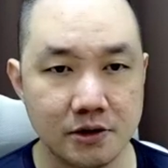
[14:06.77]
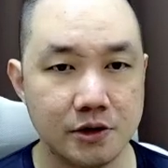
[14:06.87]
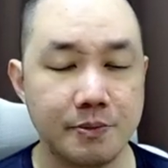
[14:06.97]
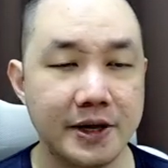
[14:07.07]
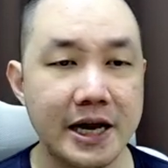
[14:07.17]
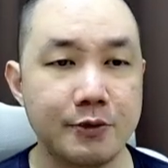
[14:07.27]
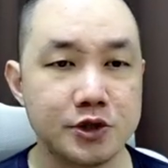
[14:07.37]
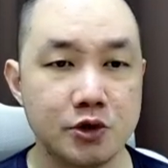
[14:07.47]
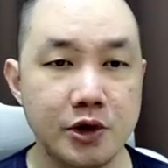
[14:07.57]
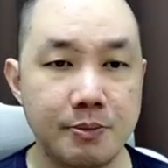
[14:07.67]
but that was
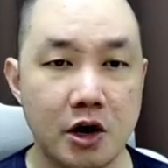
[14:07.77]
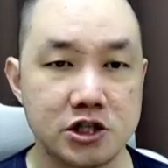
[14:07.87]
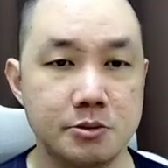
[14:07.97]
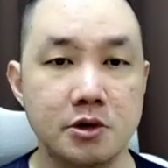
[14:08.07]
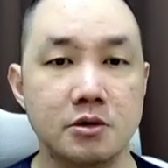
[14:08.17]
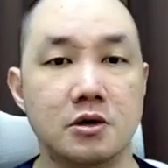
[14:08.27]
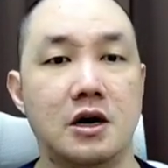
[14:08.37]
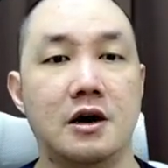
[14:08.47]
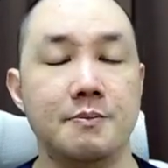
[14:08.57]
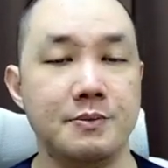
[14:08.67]
only possible
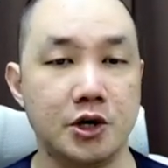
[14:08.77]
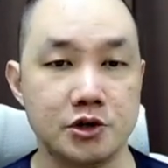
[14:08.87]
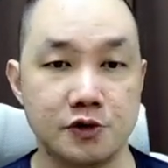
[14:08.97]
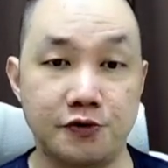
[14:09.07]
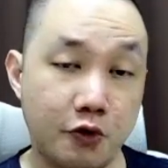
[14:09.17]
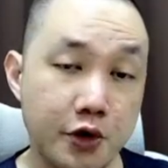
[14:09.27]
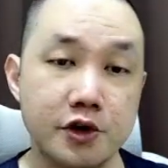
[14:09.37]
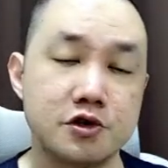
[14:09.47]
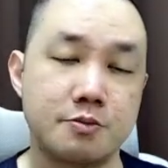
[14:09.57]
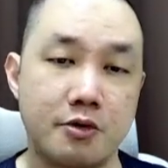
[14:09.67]
because of 4
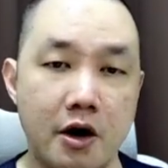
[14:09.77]
years of prior